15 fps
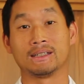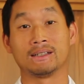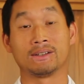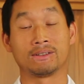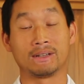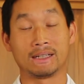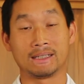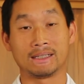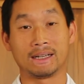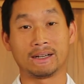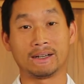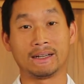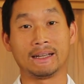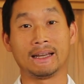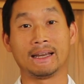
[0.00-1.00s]

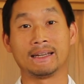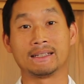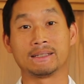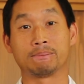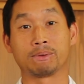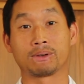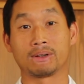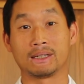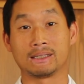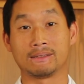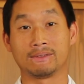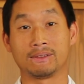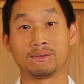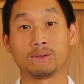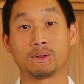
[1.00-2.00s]
hereditary and it's a
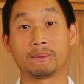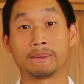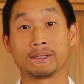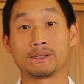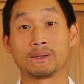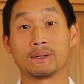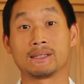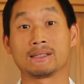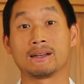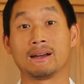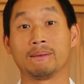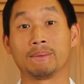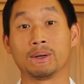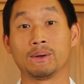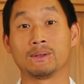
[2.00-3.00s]
progressive deformity, so as
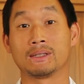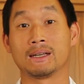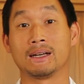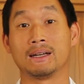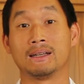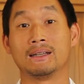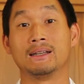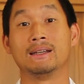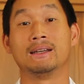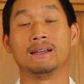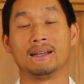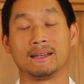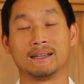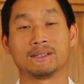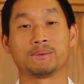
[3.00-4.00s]
time goes on
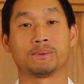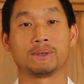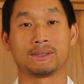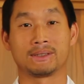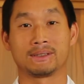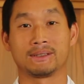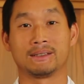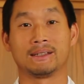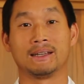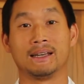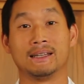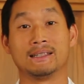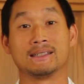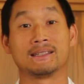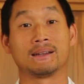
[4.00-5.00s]
it gets worse,
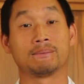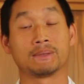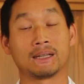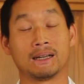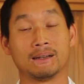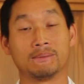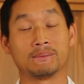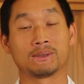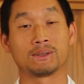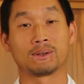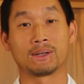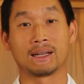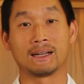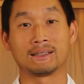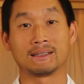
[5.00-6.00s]
and sometimes
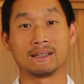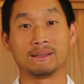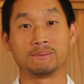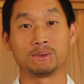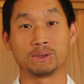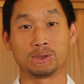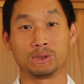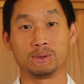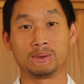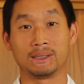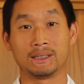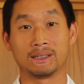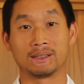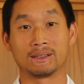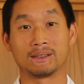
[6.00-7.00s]
or a lot of times the shoe
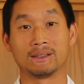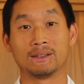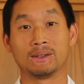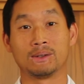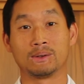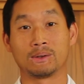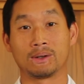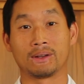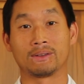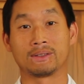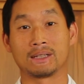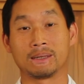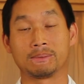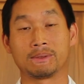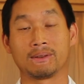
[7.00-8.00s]
gear or other
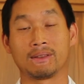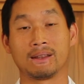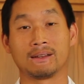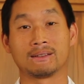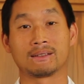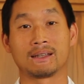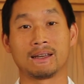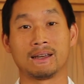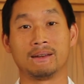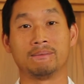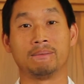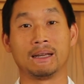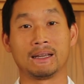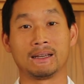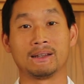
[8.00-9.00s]
types of things
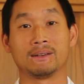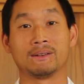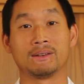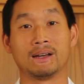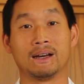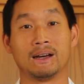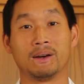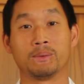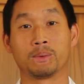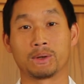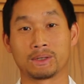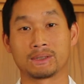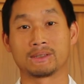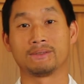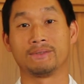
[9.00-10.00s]
can make it worse